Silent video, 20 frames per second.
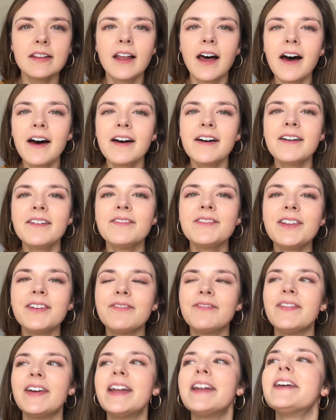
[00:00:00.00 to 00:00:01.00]
love the
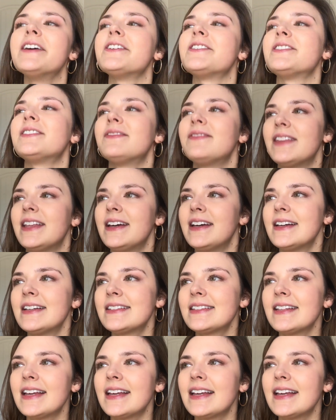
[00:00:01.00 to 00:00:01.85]
finish of this.